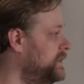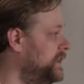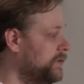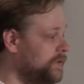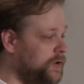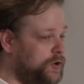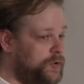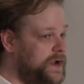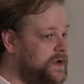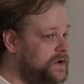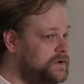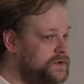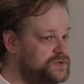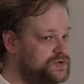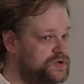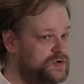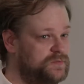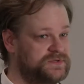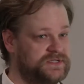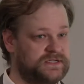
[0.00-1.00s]
There were great
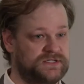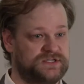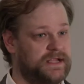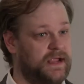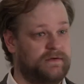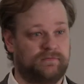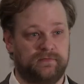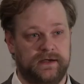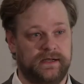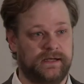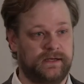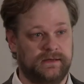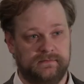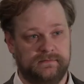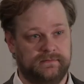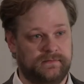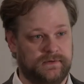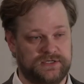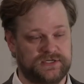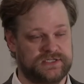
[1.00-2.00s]
newsrooms in every,
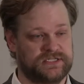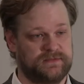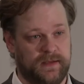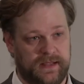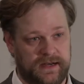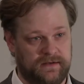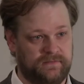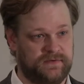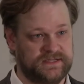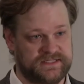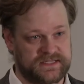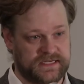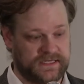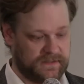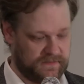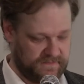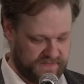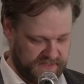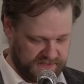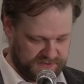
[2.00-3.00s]
just about every
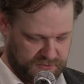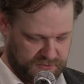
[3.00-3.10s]
city of